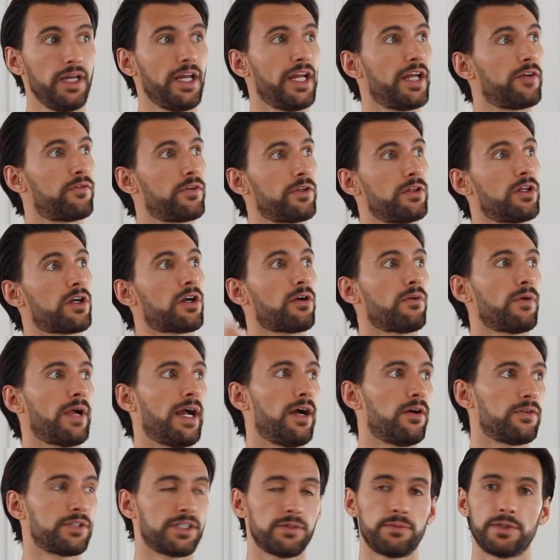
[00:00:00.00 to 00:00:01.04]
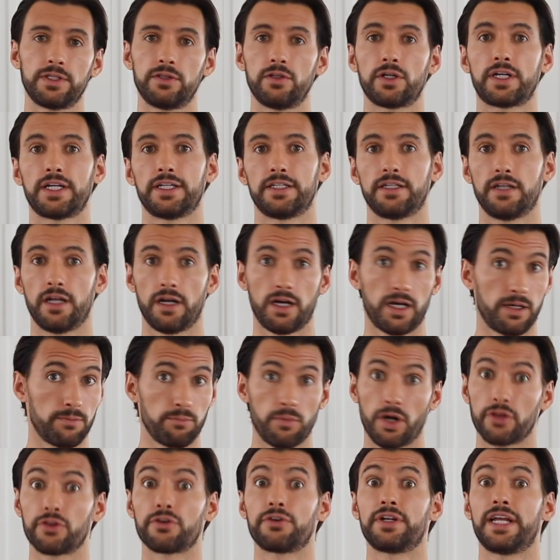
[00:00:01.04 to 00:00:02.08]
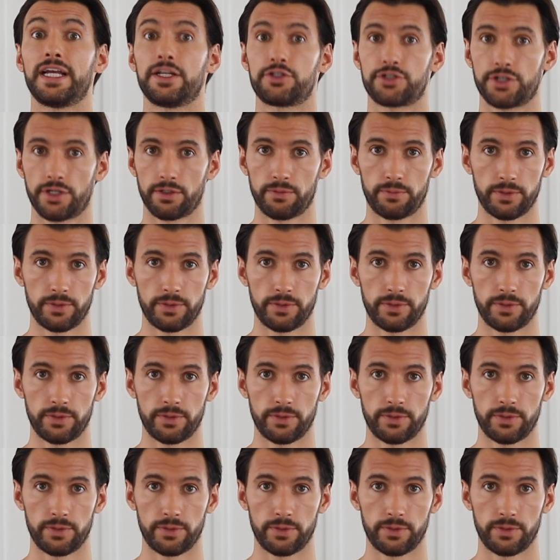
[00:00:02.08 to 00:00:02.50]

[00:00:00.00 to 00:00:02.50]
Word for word: If we look around and we look at uh, Mother Nature,